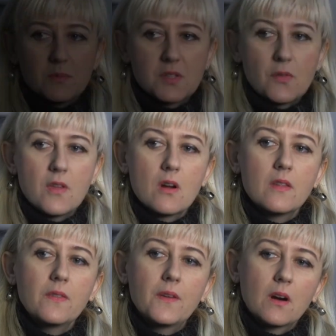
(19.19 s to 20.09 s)
so there,
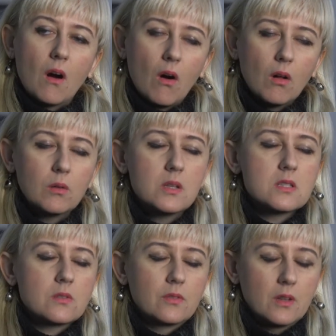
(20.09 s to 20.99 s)
there are always
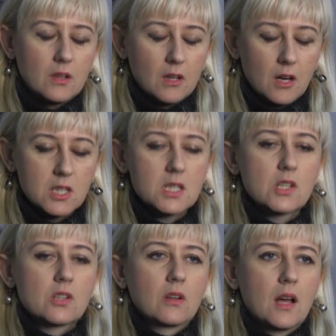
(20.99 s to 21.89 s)
sort of uh,
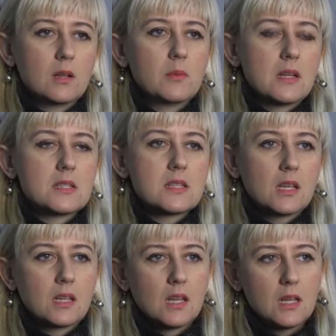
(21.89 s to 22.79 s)
architectural elements
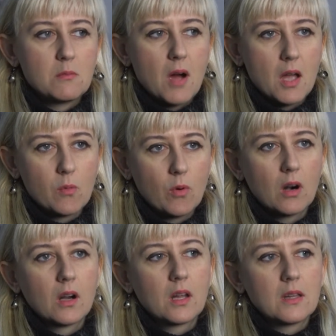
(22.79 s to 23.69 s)
in, in my
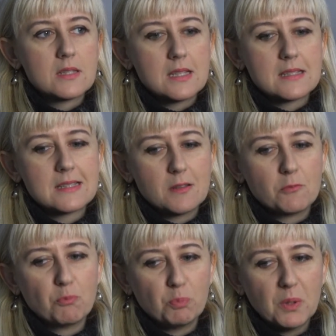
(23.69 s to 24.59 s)
work. It's, it's the
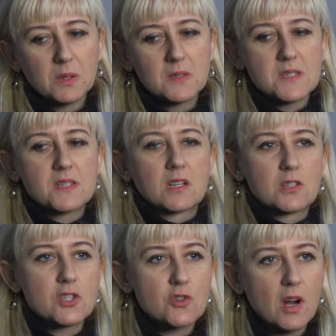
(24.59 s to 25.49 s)
built, it's the
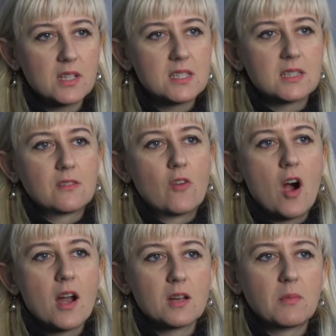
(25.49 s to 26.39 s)
constructed
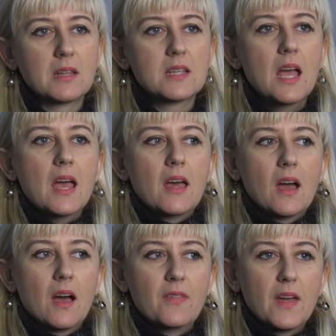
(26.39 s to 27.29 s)
environment
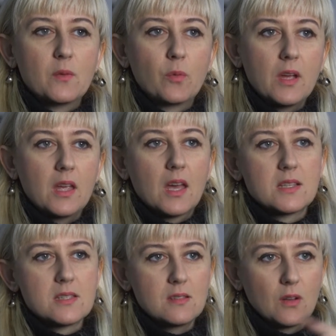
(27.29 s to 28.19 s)
uh, that we
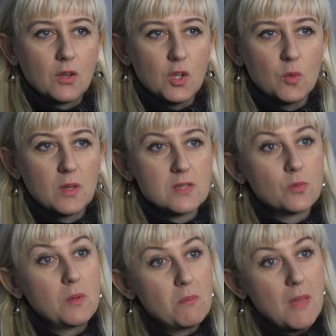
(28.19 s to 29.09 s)
as you know humans
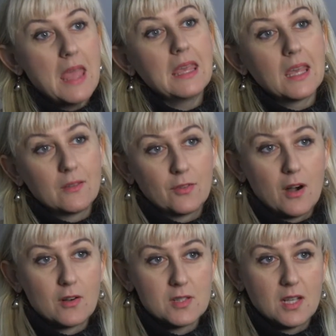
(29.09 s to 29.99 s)
we make it for
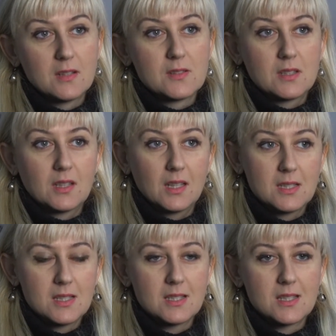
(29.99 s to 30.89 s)
ourselves. Uh,
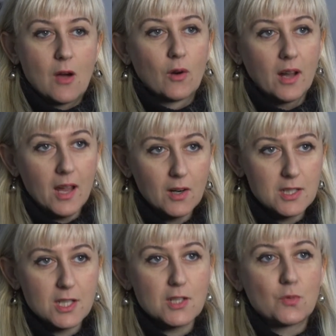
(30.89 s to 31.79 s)
it's, it's our
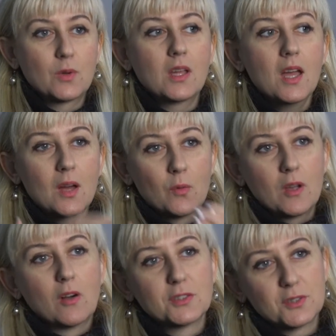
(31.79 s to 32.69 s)
heritage. We,
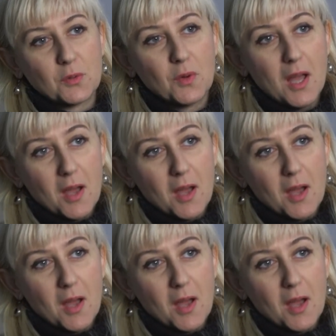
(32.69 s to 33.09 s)
we also